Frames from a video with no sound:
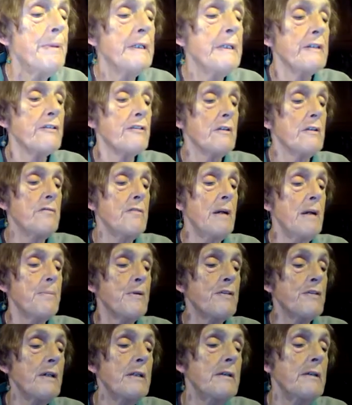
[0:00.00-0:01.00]
person
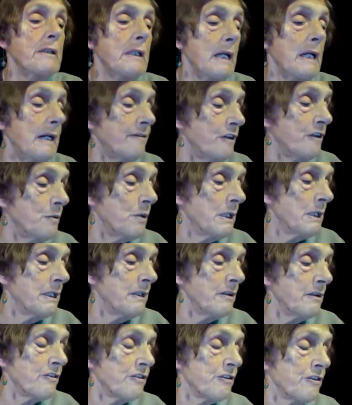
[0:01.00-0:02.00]
representing everyone
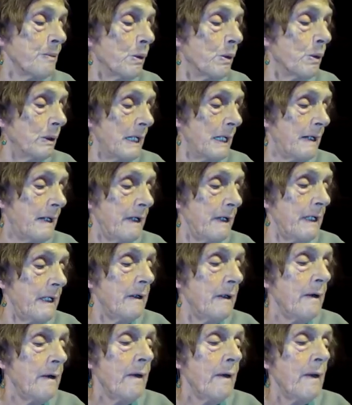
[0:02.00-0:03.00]
in a small
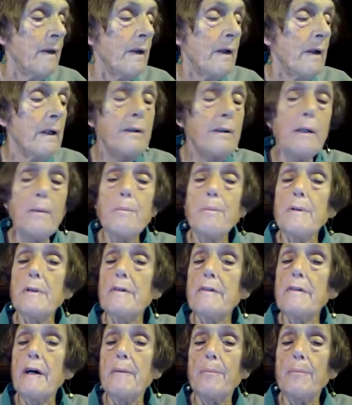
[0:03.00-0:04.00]
area, a number
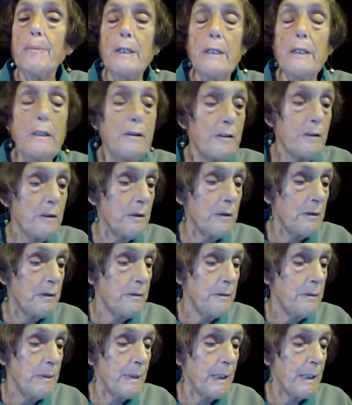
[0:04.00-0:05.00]
of MPs,
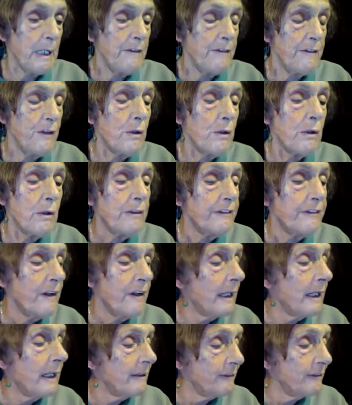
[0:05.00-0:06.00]
typically four or
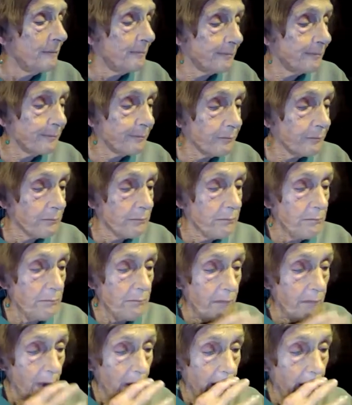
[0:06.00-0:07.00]
five,
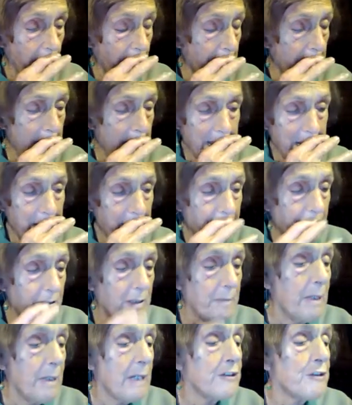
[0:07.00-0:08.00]
are elected for
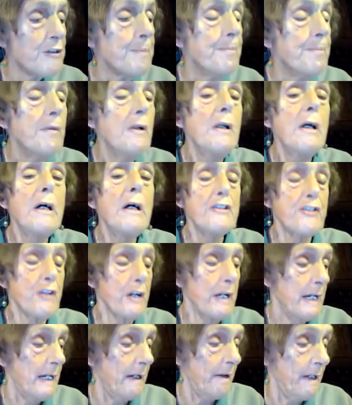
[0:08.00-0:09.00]
a much larger
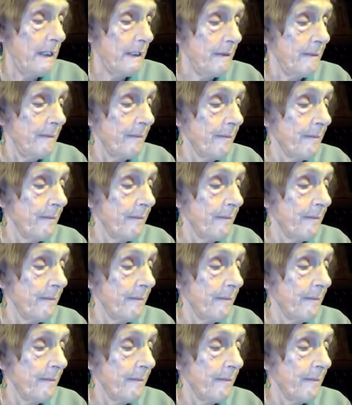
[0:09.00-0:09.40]
area.